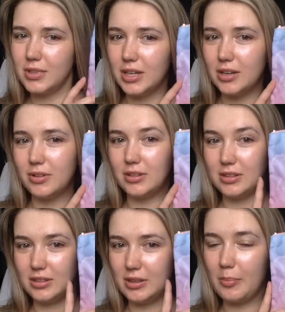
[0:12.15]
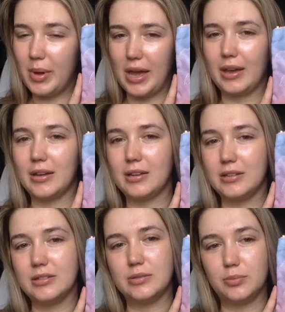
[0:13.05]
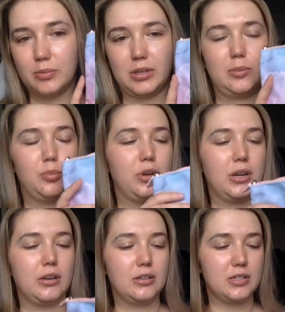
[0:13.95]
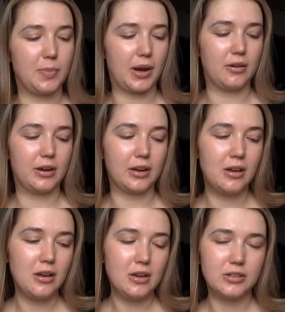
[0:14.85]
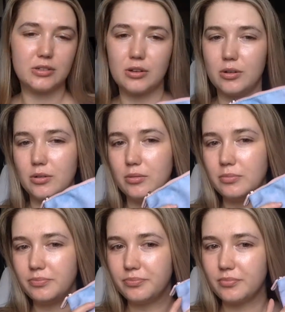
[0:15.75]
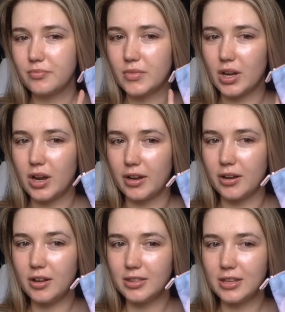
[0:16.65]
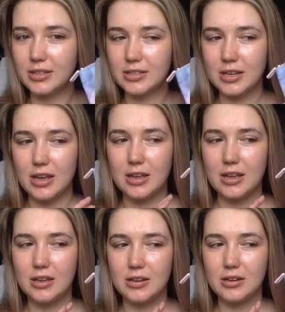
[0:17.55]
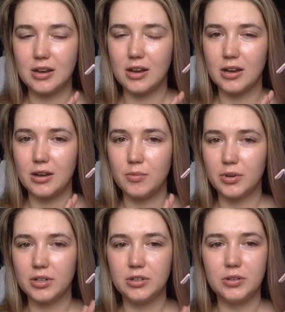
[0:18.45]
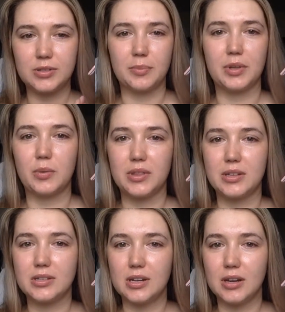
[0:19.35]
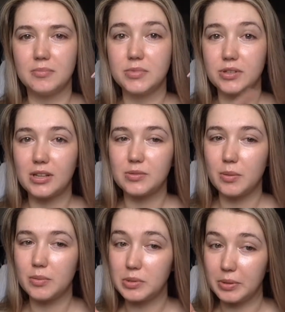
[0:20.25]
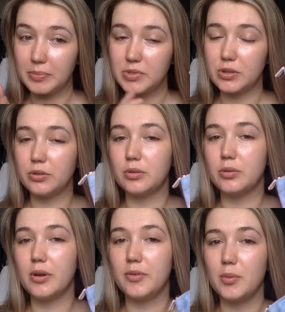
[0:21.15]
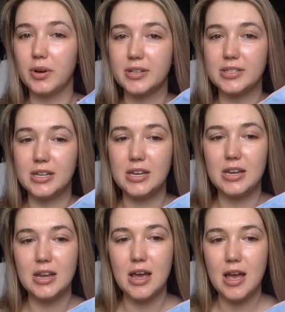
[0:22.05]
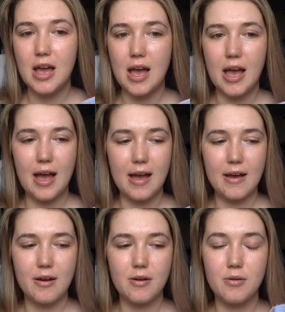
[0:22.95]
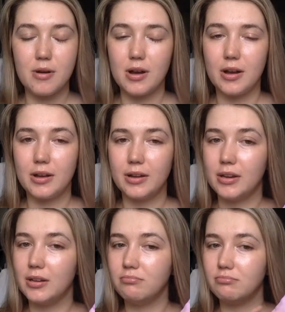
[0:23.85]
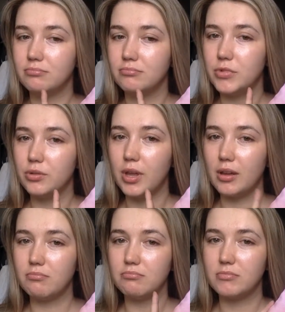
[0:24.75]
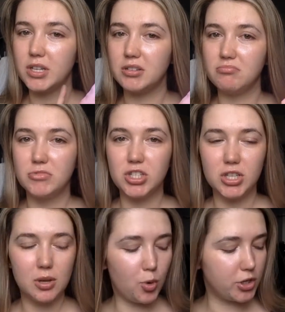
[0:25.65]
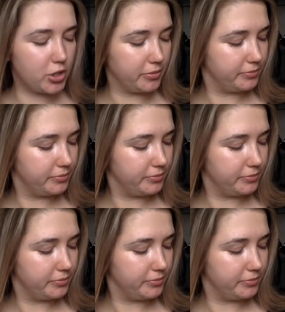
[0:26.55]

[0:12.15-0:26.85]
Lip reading: even the bag is really pretty and inspiring. So I got this and I want to do something with it today. So that's what we're doing. So if you want to see how I do that, then just keep watching.